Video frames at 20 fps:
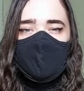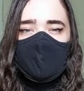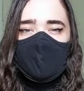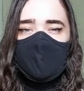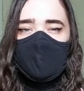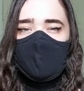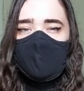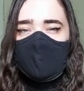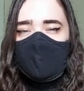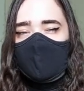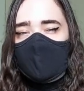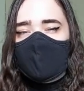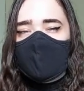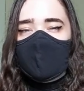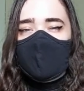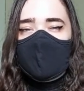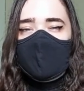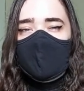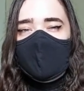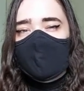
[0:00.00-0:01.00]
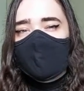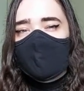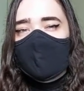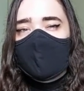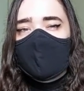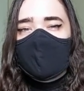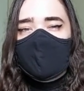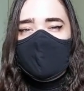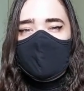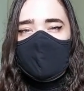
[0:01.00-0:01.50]
really look at my
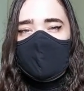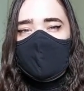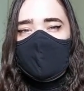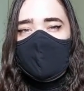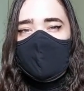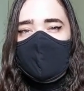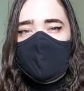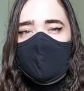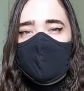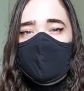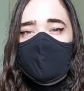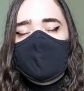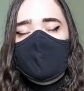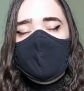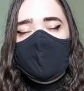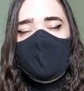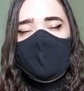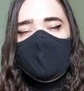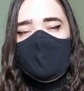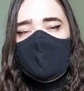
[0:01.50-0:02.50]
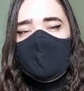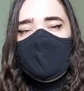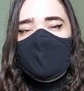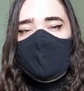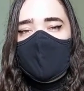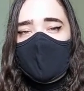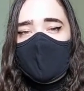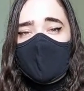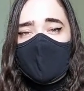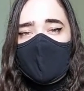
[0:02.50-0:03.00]
e-reader for too long because of
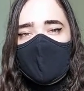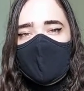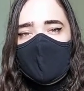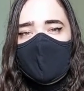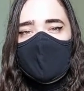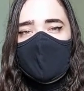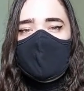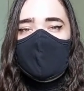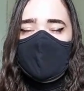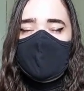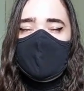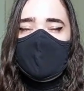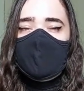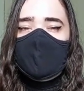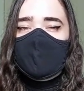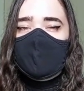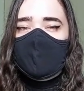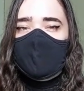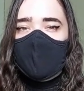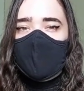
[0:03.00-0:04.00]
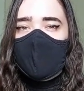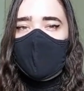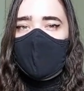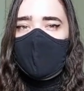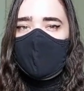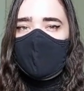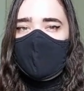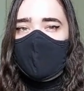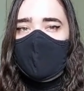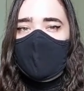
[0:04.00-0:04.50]
my headaches, which is very
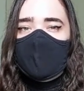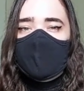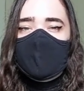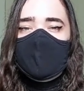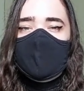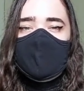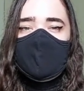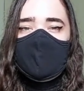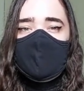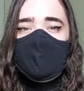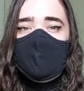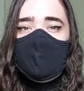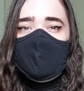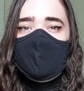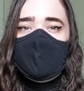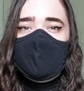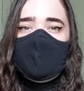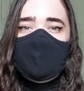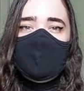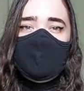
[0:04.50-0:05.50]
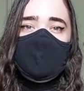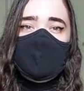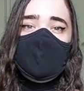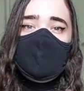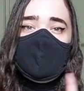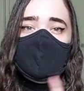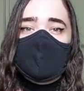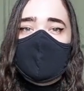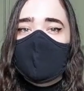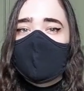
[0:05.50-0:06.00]
ironic considering that the
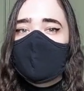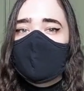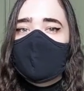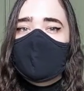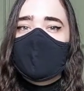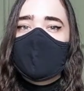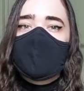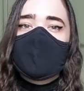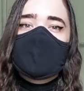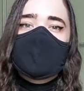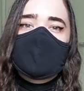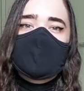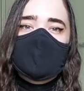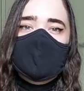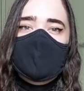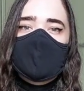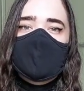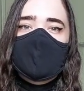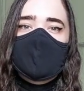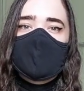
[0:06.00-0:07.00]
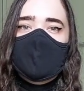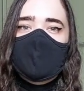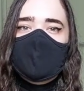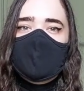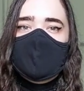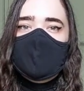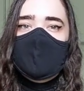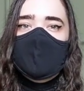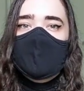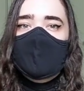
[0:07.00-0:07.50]
disability representation is,
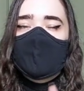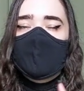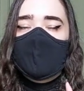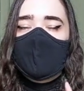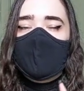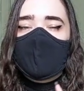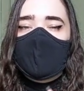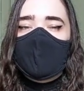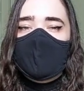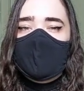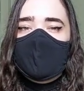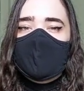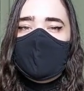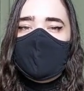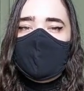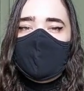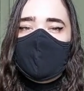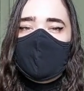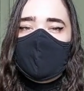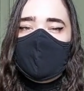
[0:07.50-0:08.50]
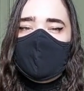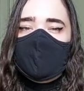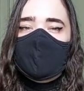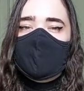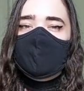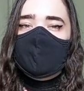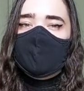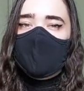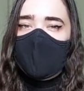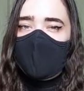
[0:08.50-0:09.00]
I'm pretty sure, is
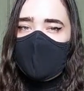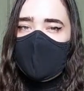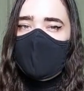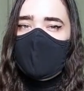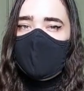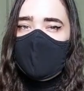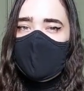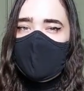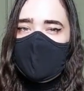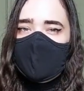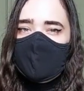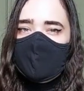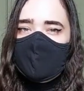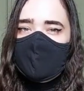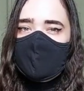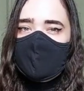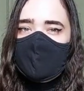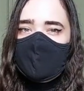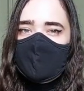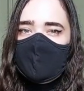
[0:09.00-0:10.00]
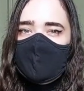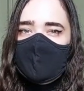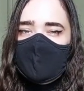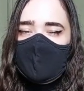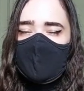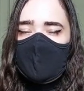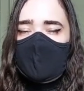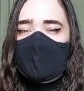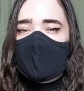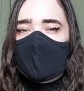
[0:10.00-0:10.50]
migraines
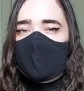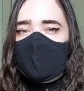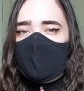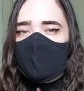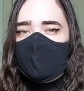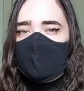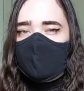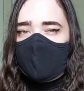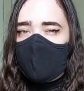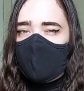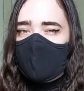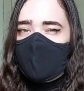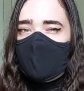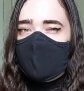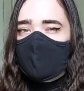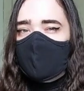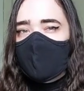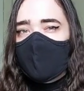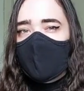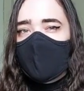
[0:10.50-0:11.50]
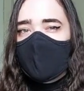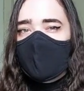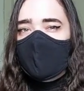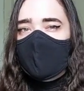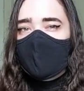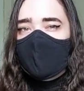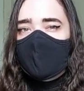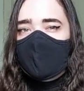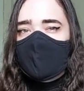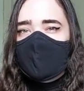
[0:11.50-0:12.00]
and like chronic
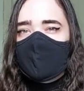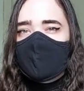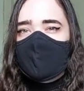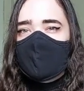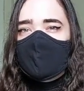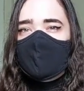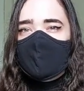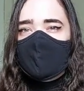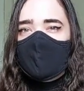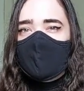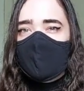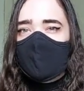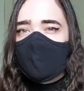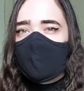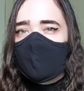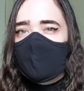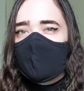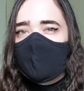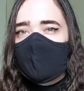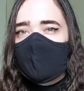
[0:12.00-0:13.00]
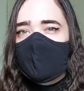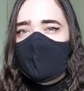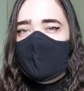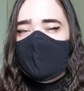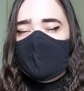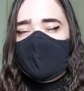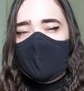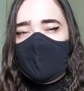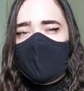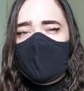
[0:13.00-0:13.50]
migraines. So
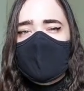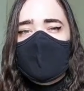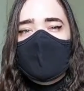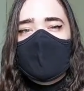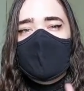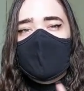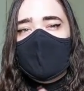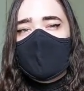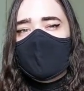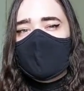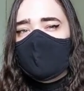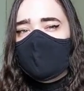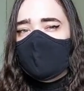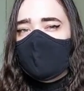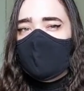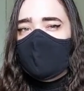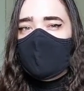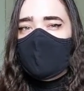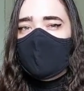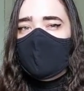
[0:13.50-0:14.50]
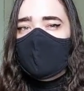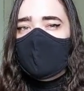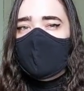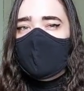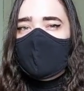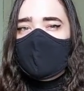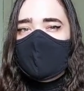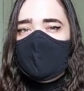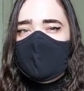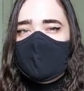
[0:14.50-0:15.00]
yeah, I don't know what other
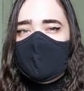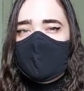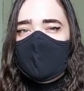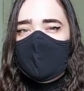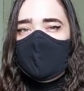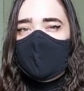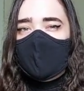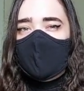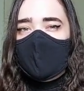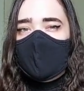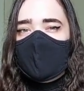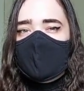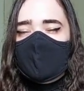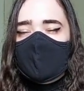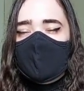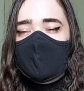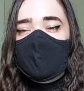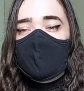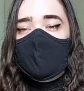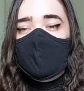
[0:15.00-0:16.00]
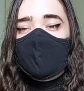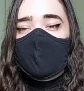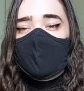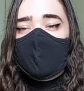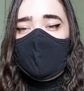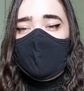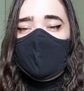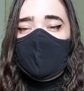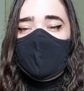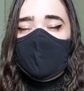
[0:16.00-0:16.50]
representation has. I don't even
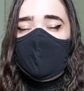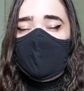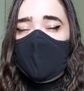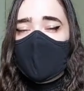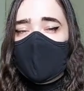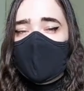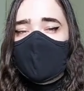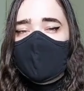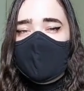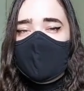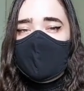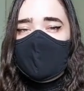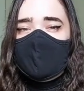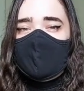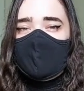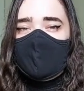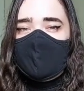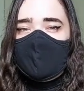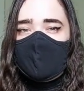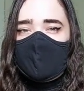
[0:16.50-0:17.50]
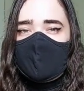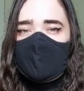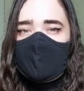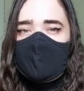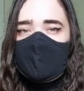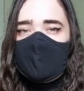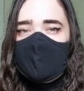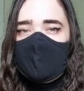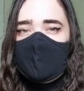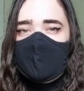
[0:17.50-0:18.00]
know if the migraine stuff
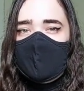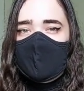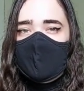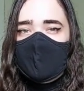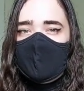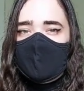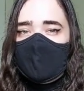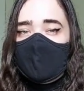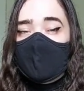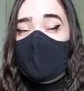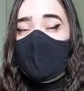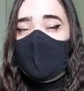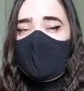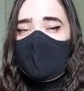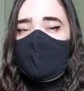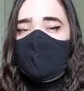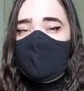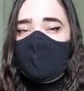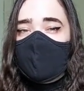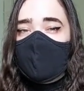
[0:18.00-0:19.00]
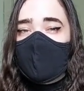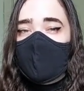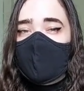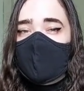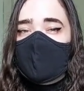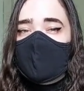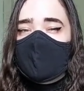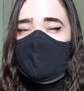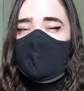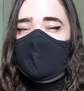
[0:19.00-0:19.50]
is the actual
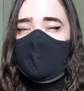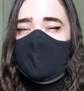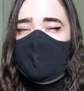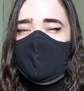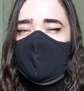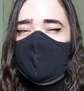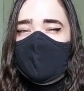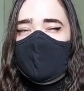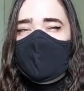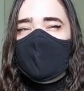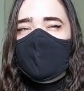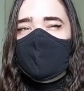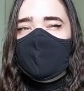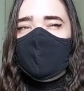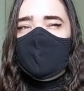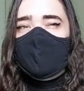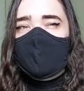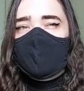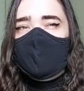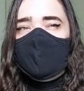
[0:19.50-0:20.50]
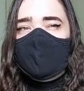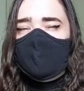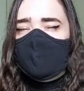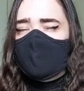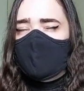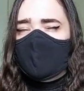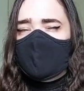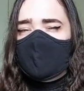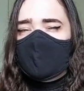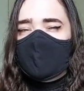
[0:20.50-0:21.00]
representation. I just saw
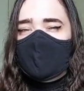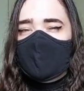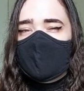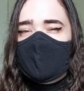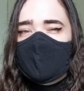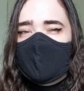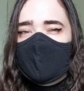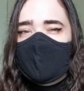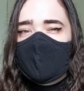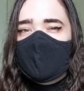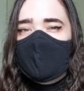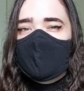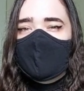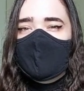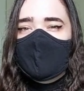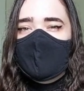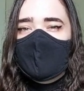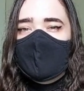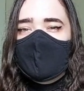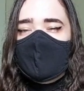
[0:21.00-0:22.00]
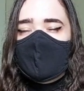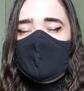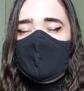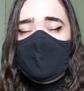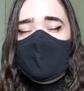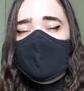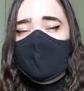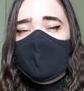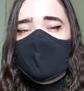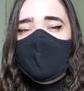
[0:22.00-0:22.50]
someone say that, so I
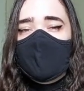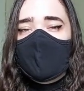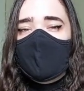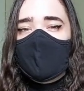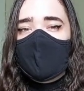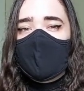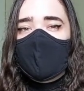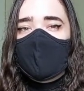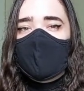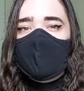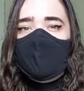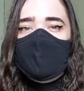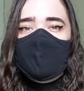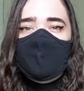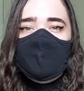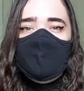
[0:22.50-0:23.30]
might be wrong.